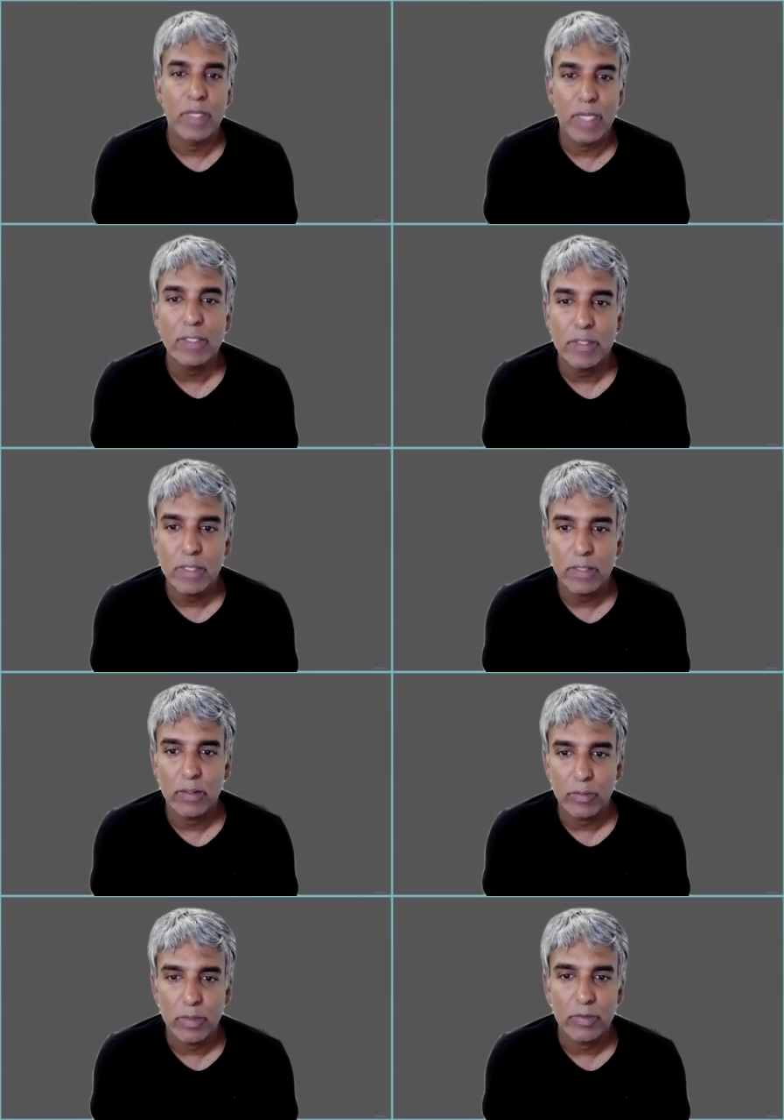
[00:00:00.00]
the next
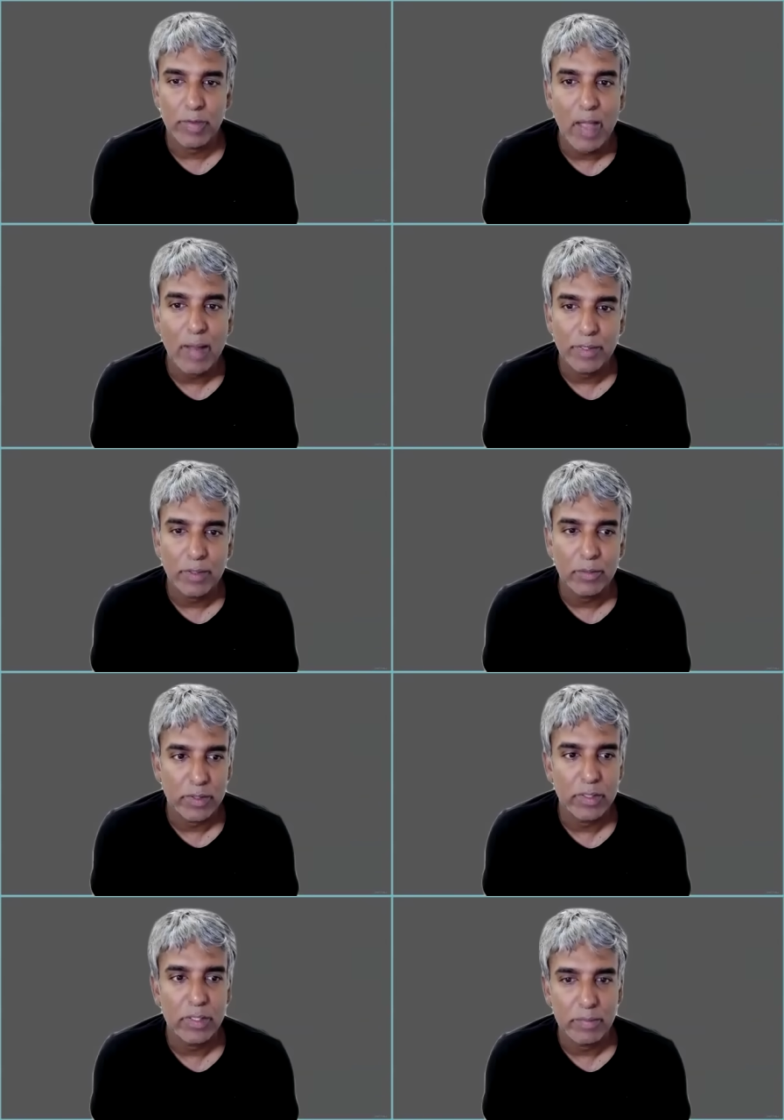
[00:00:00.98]
thing that would have happened
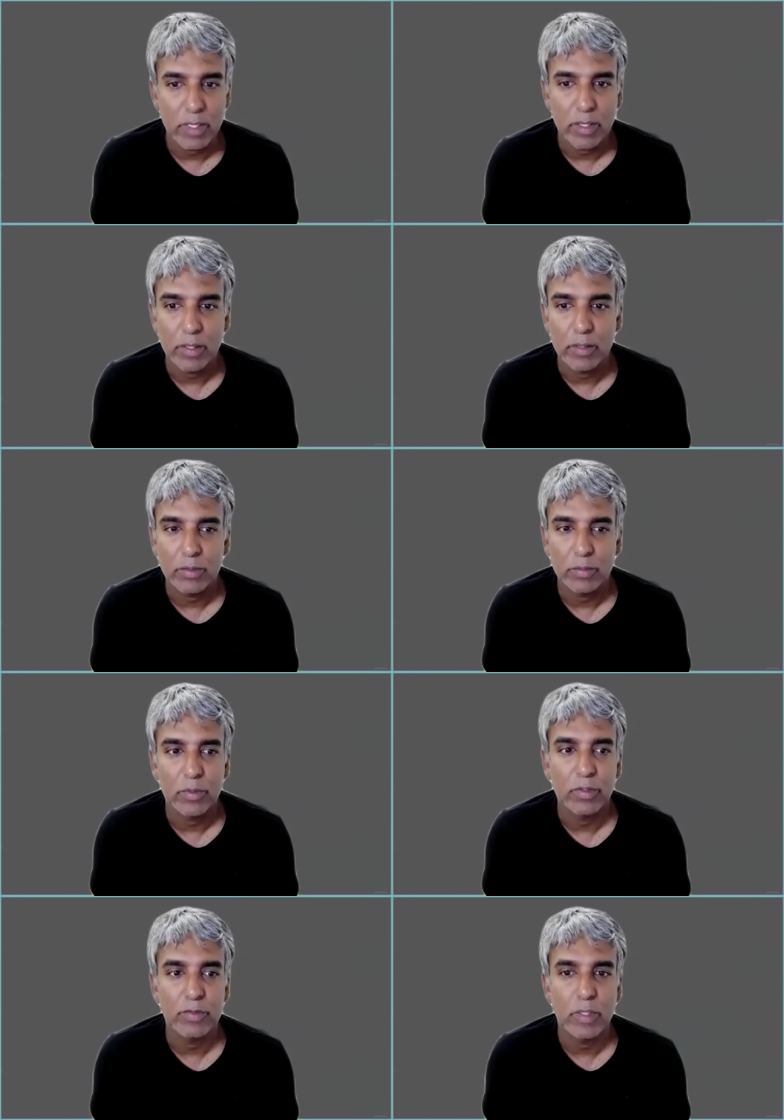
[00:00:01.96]
was the Americans
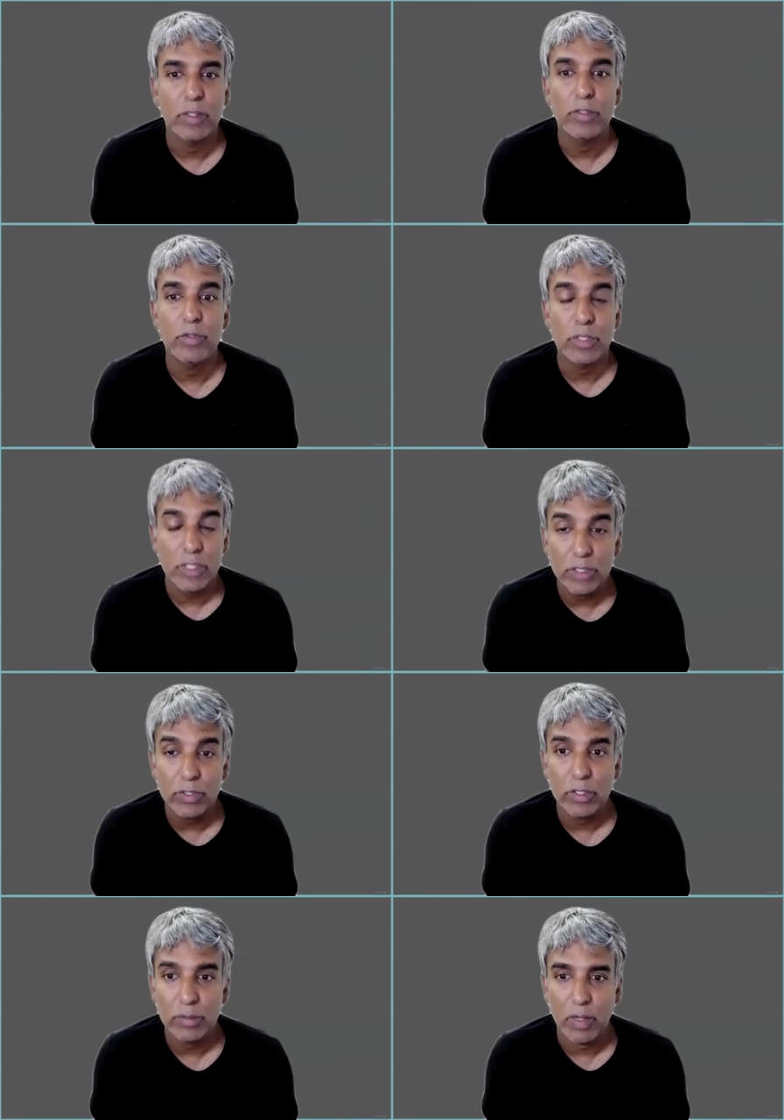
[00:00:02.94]
would have done a
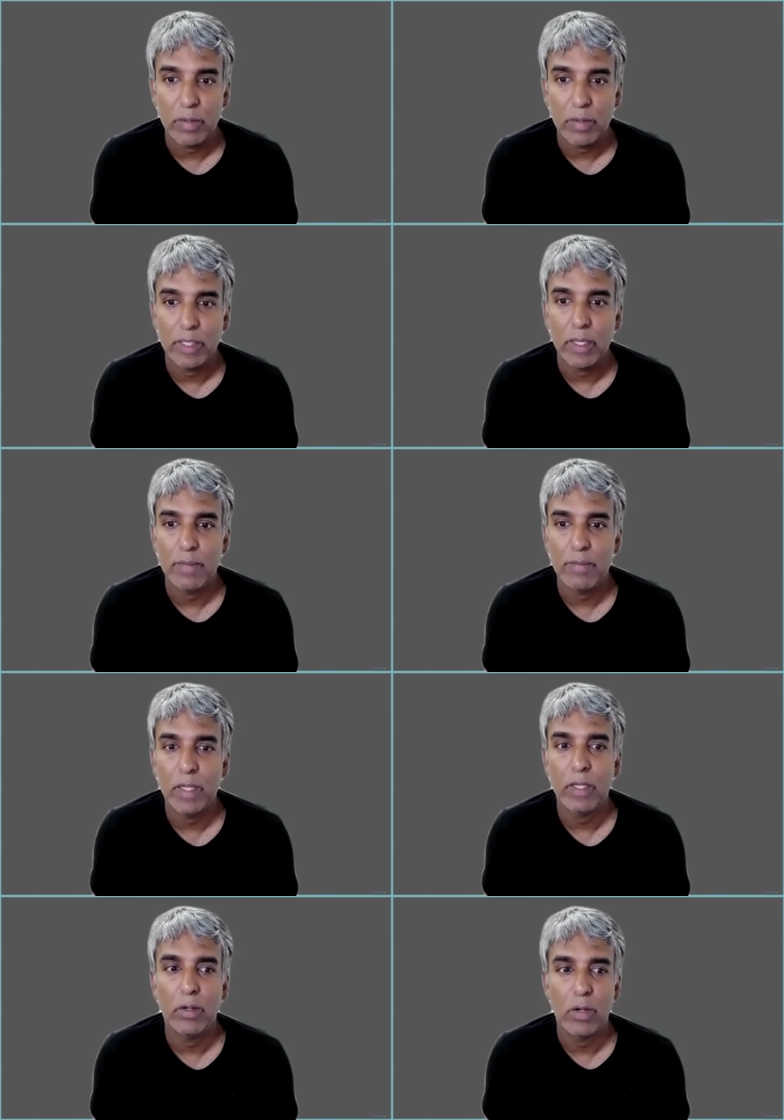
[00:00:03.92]
strategic bombing
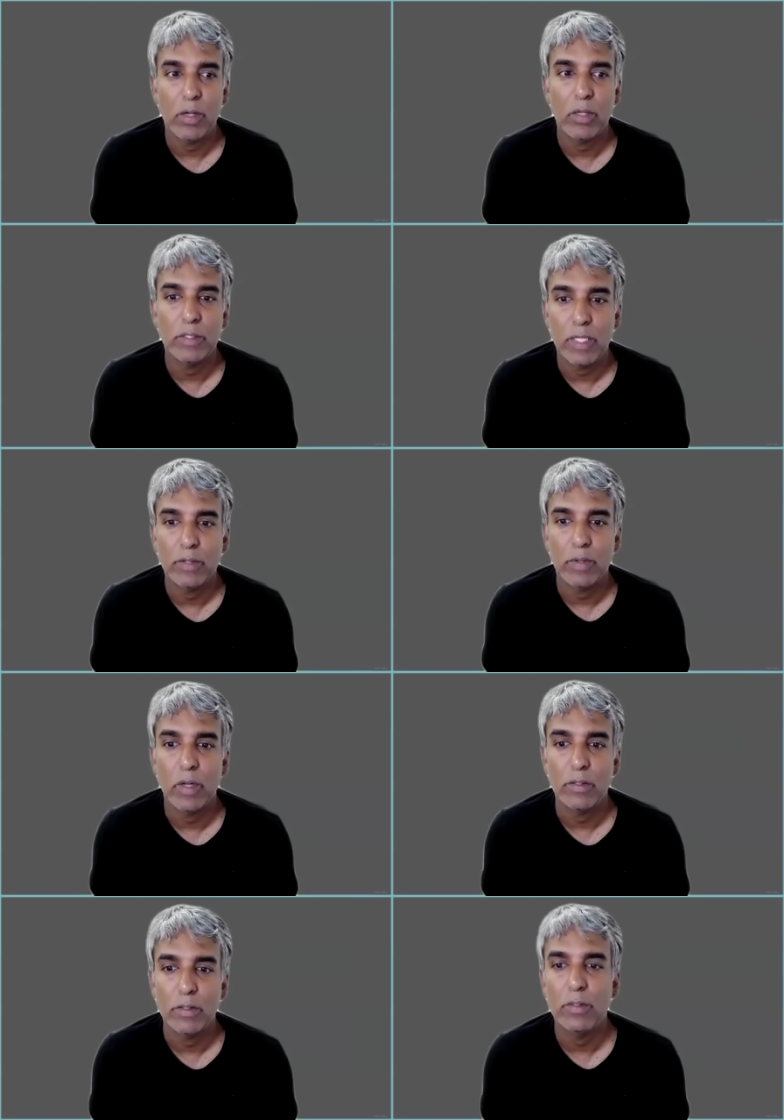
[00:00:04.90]
campaign on
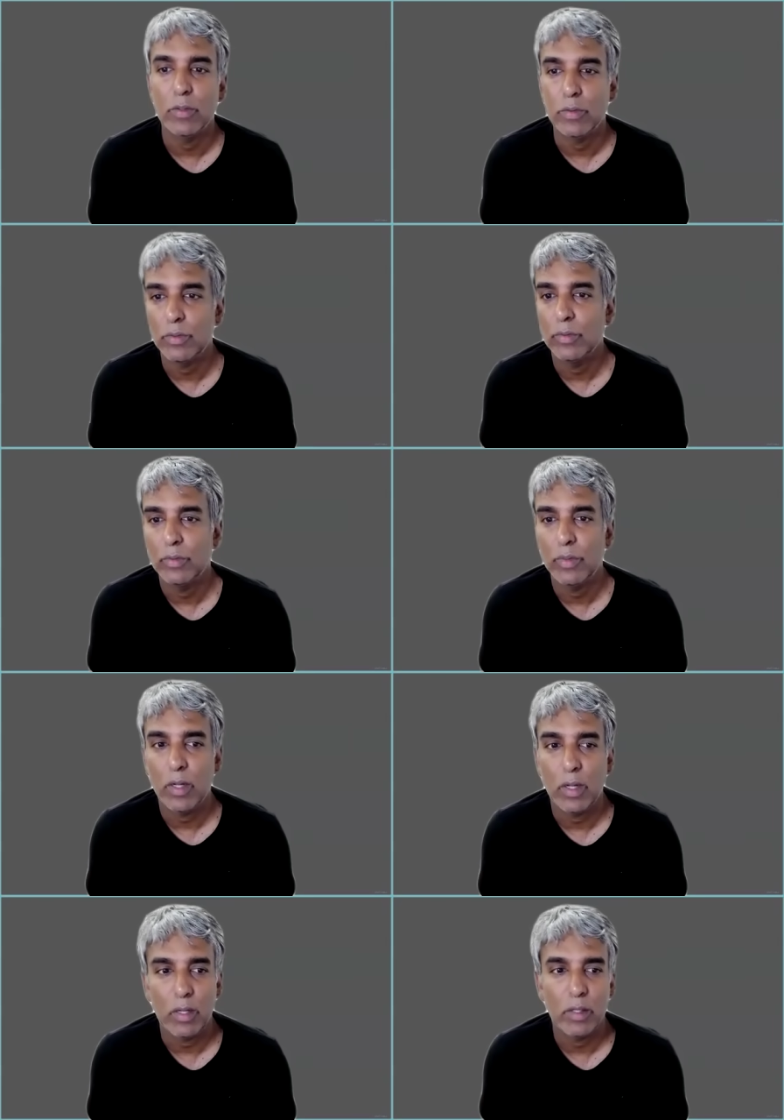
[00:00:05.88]
Tehran. So,
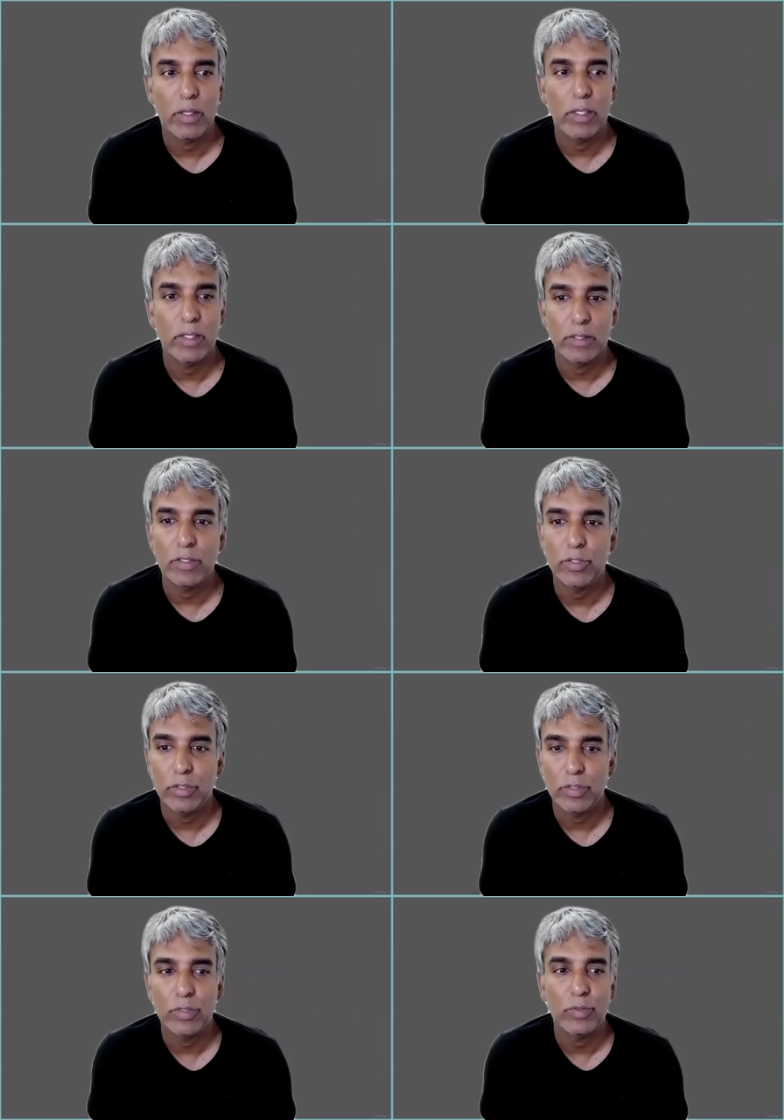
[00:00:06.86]
in
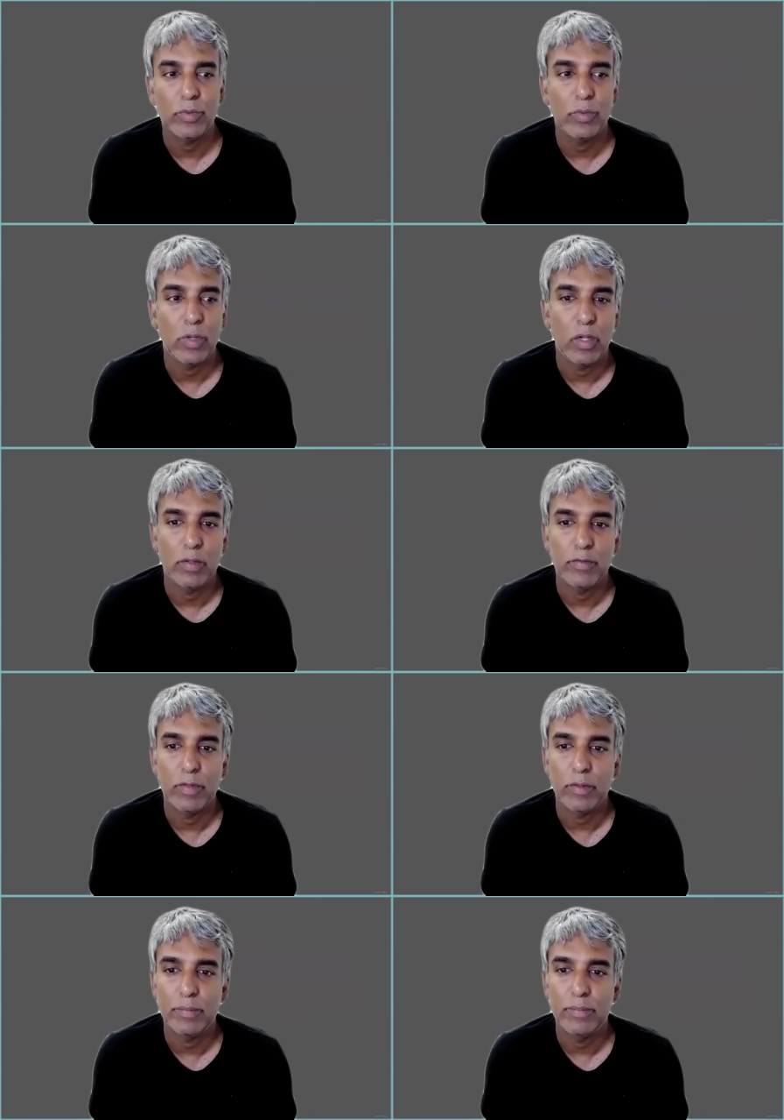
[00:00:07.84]
addition to all
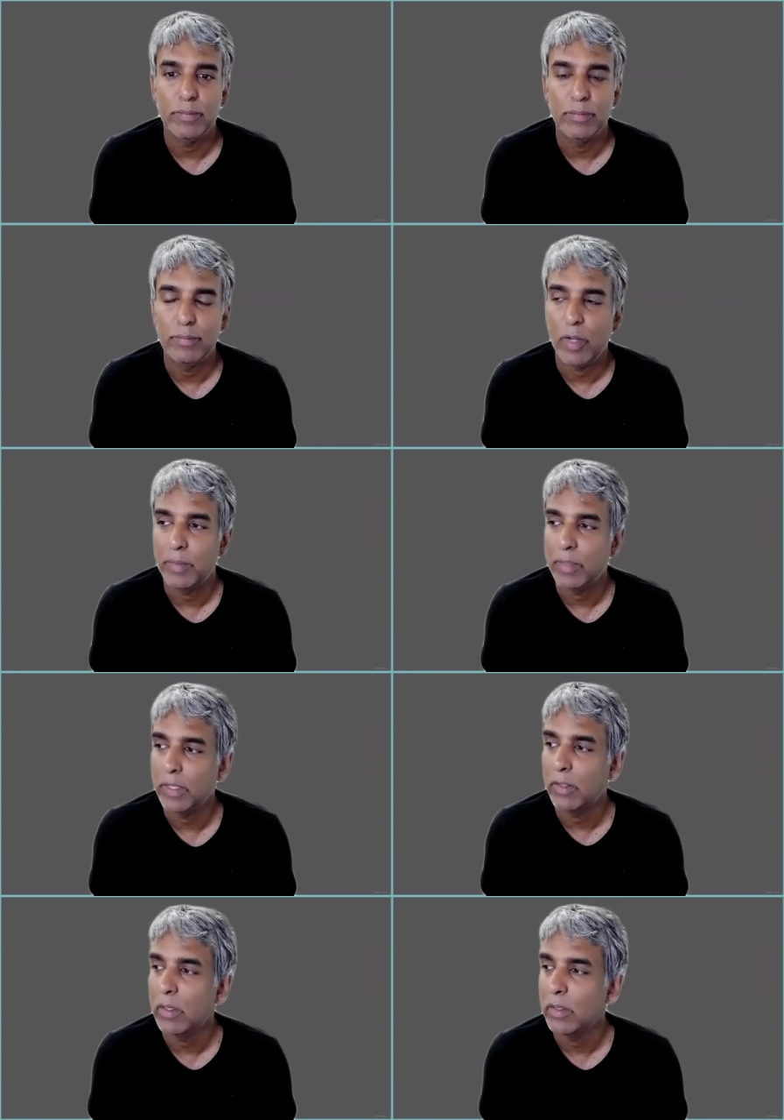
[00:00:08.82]
of the
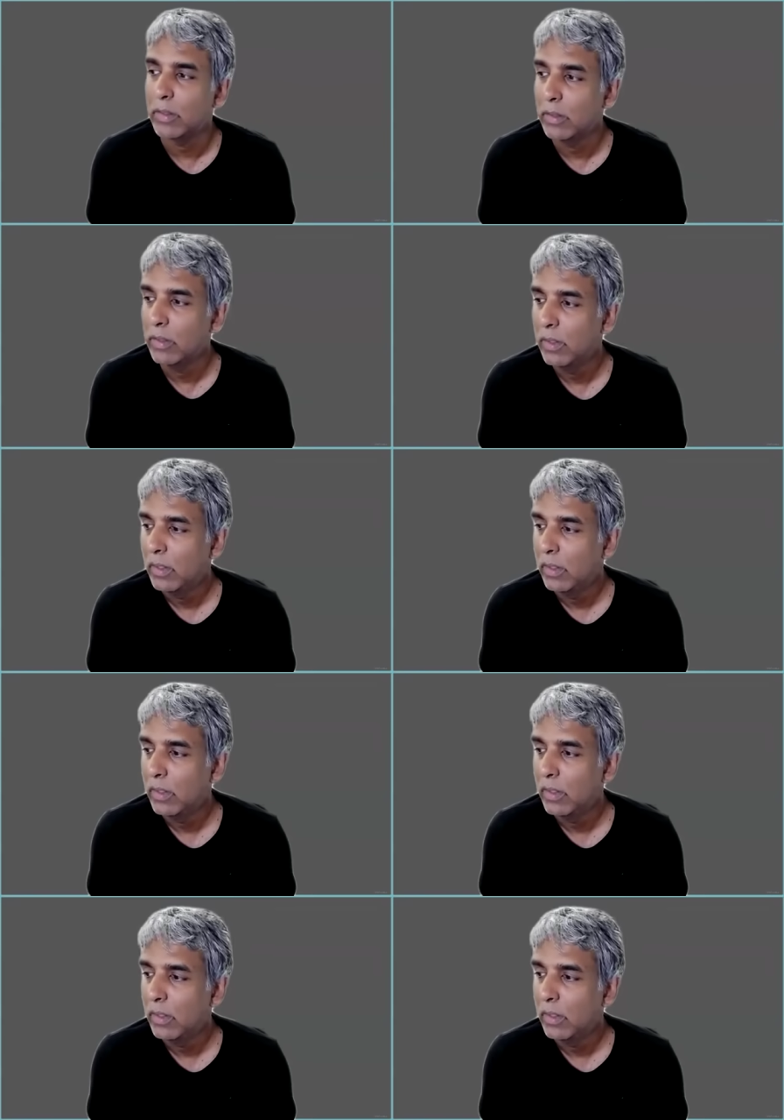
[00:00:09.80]
bombing on